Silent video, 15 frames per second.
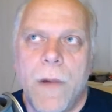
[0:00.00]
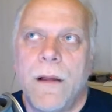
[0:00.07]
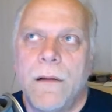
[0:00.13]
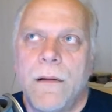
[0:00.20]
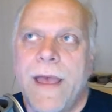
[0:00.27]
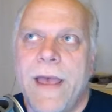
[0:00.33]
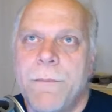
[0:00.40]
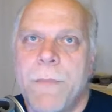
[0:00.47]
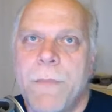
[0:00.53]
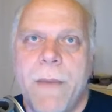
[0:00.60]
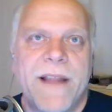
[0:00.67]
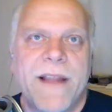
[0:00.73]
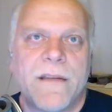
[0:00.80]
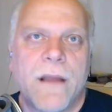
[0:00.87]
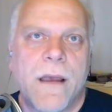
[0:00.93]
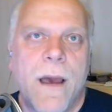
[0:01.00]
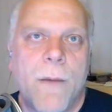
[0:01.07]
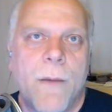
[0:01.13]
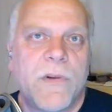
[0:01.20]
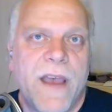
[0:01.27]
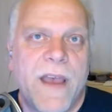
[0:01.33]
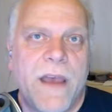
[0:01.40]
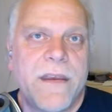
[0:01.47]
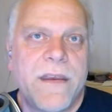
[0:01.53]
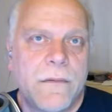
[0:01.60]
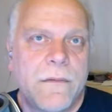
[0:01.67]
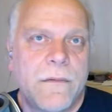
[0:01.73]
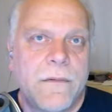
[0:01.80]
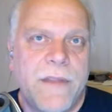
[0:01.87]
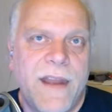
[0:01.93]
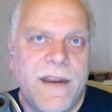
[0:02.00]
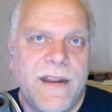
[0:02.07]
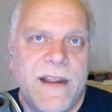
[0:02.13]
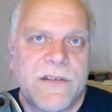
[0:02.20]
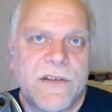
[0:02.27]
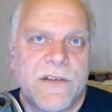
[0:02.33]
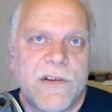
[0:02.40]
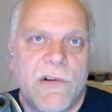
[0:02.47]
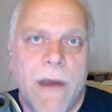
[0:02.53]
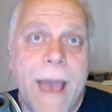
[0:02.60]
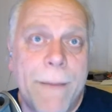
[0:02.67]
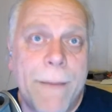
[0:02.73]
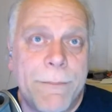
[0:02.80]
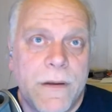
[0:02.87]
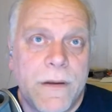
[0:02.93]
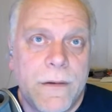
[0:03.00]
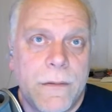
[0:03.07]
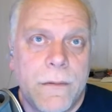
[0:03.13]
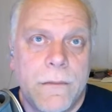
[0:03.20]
well, at mymac.com, we'll tell you that it's crap.